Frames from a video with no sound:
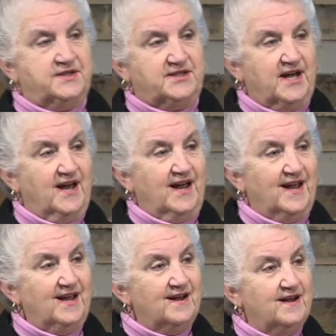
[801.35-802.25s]

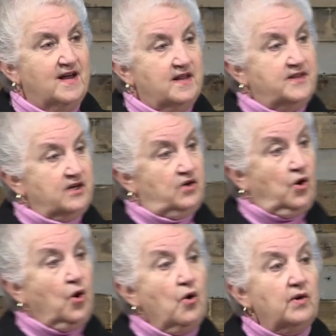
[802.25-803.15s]
say that
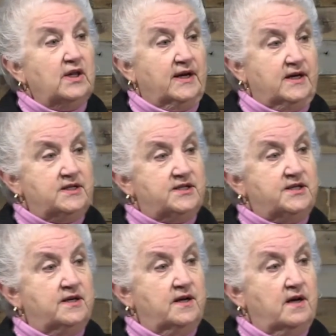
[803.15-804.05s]

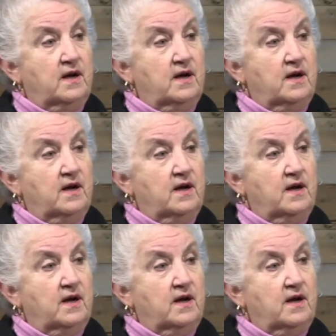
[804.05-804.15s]
correlates